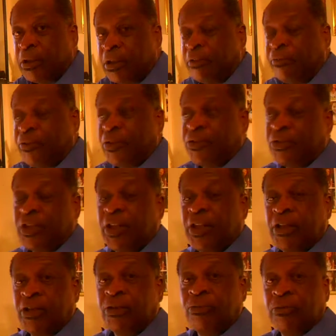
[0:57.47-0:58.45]
If they're
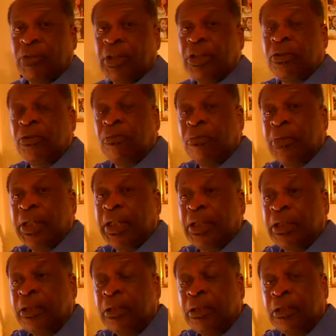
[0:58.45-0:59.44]
saying you don't need no
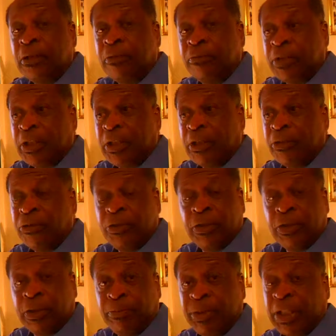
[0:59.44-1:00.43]
money, then you
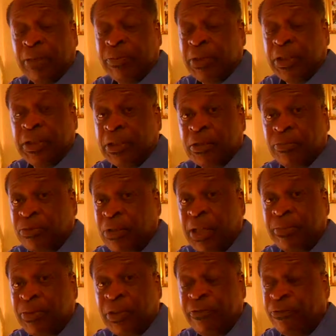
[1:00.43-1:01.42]
should be able to get the
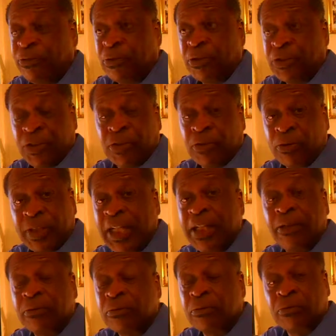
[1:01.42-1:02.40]
property for zero
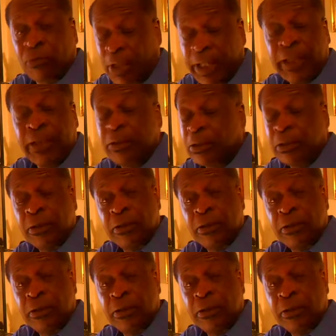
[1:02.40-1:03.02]
down, right?